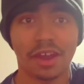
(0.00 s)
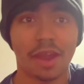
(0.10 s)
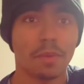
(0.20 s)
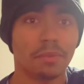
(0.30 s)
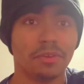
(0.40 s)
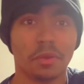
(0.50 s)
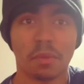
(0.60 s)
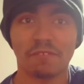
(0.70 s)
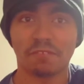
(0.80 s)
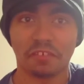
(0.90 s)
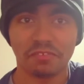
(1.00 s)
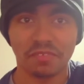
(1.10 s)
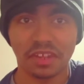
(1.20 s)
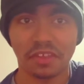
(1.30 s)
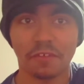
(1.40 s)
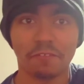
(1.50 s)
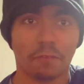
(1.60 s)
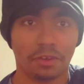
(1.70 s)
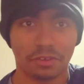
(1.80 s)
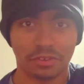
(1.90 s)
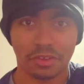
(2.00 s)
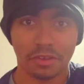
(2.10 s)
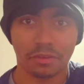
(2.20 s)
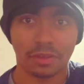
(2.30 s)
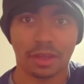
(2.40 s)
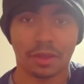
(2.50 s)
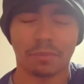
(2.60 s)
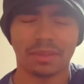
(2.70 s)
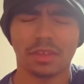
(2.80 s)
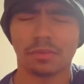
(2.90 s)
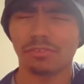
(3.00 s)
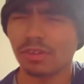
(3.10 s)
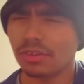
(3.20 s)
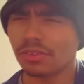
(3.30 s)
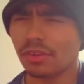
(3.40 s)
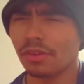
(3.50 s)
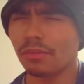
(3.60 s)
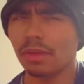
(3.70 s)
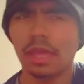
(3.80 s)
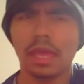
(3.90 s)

I remember doing my first video 4 years ago. I think it was 3 years ago.